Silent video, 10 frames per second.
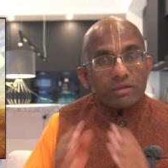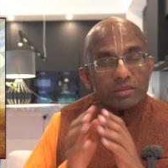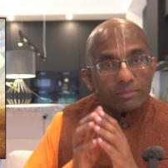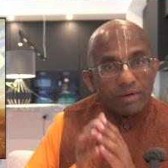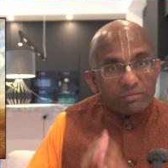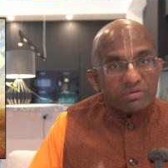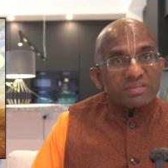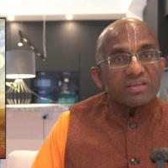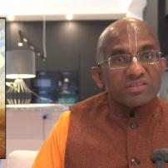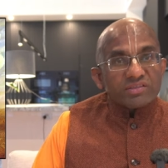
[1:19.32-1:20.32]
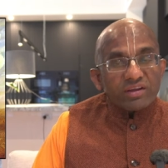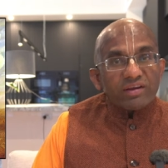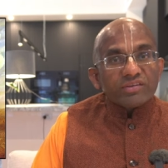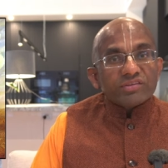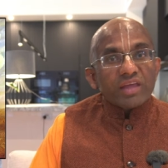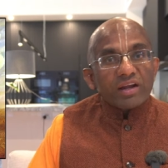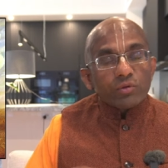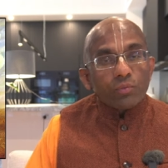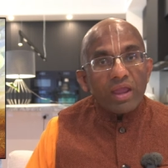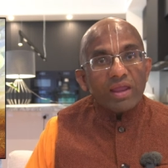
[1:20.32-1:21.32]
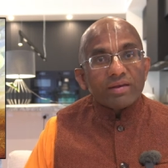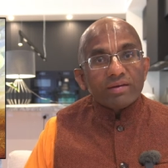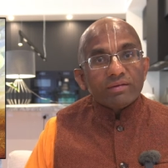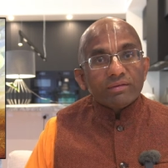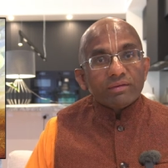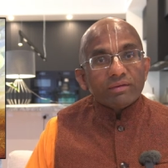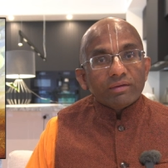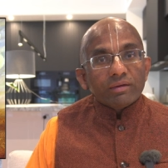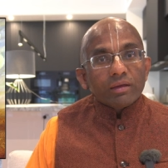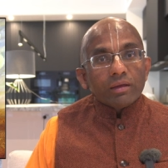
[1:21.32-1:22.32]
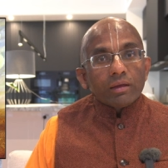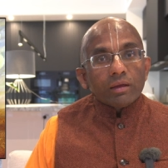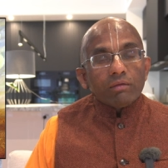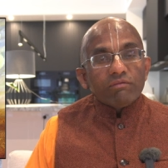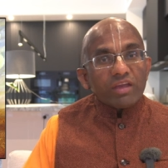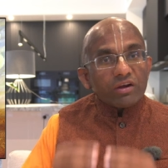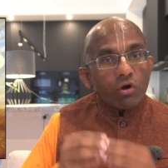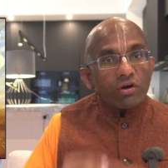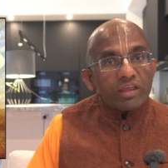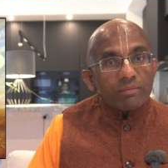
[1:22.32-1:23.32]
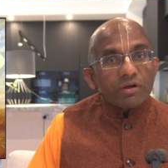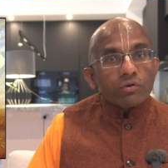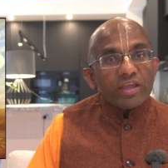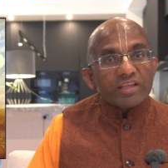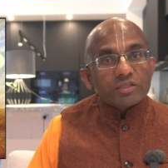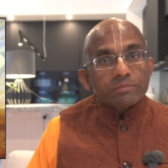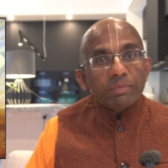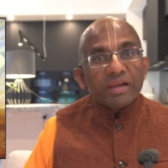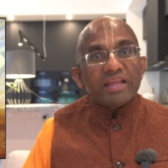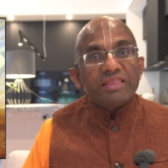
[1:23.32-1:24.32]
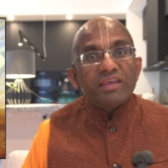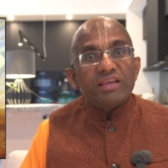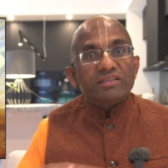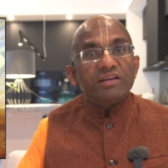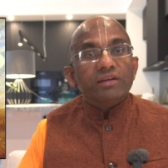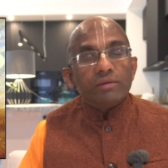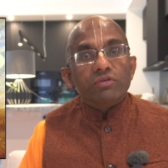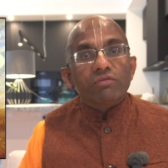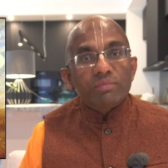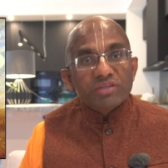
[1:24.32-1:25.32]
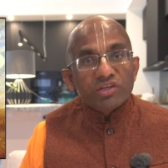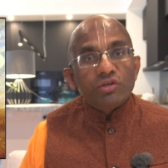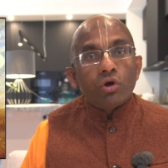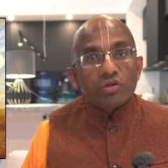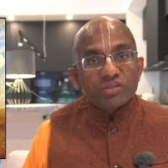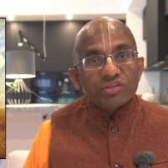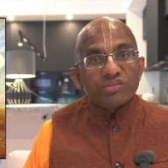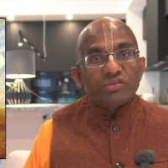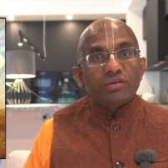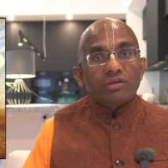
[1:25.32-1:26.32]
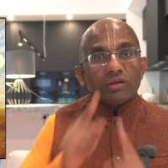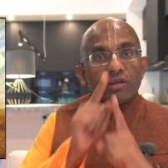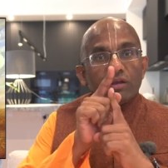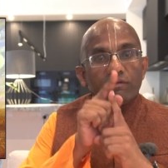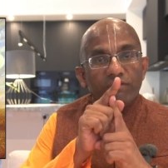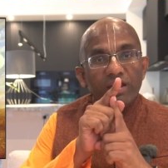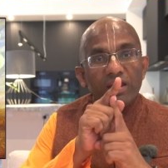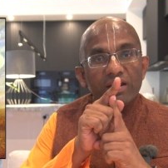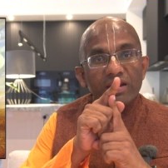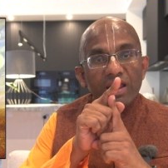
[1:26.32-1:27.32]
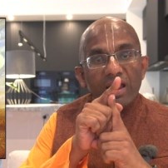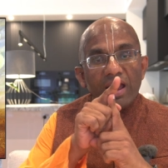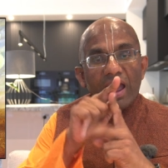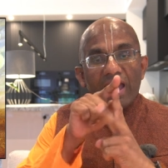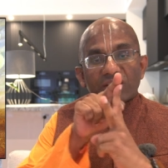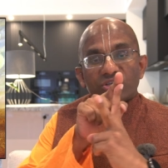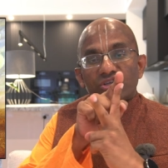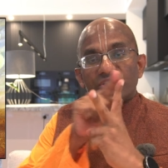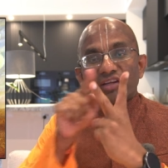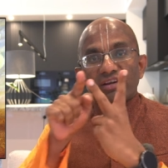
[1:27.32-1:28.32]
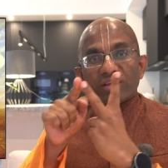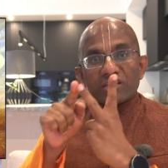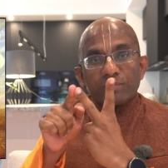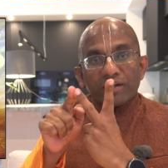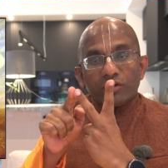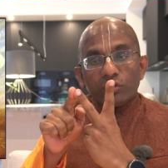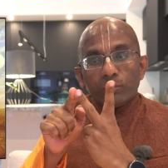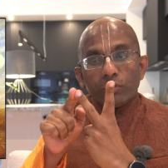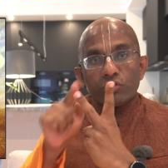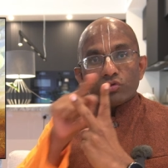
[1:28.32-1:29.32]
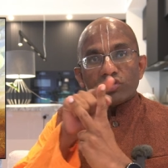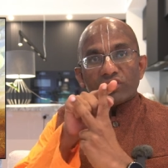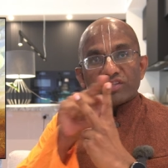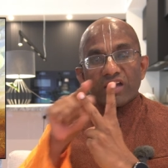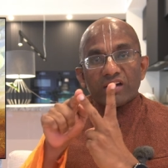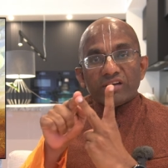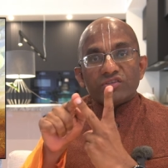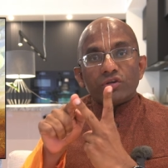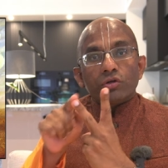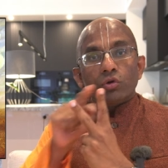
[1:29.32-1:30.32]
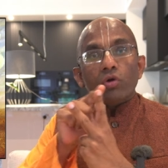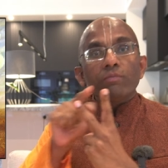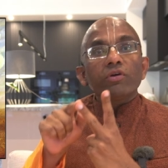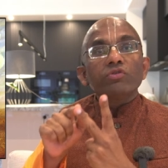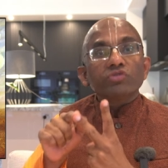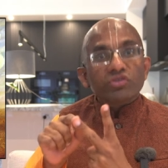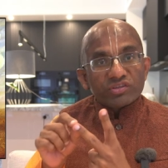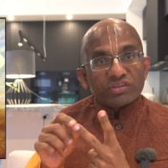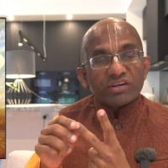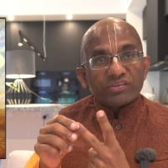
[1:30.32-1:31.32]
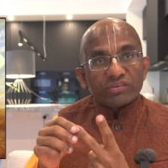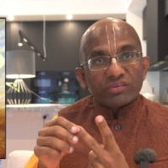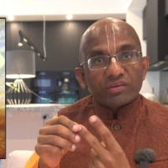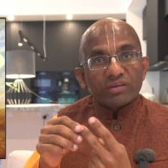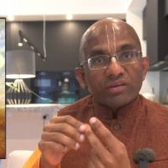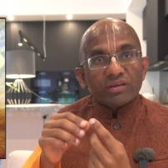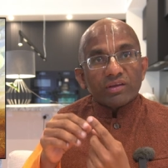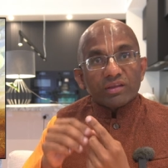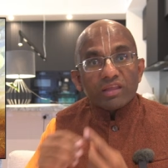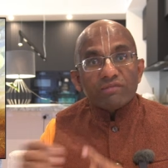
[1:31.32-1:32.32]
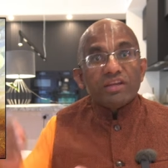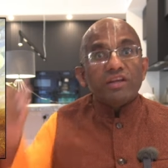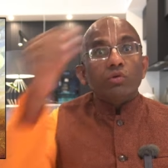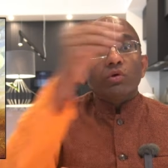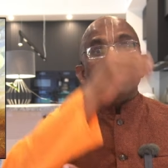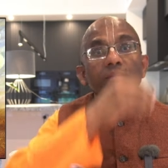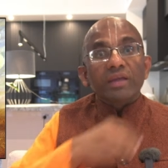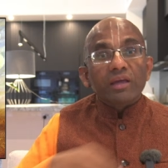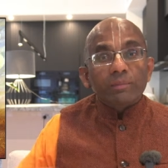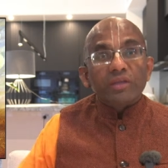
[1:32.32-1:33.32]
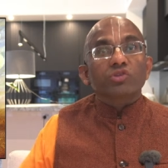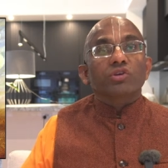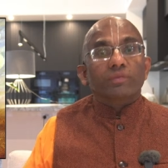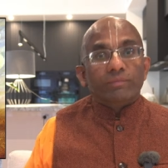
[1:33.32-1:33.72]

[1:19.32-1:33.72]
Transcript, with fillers: The Bhagavad Gita states that when we are not able to explain things in terms of immediate causes, when actions that are expected to produce results don't produce those results, then we need to look at the bigger picture.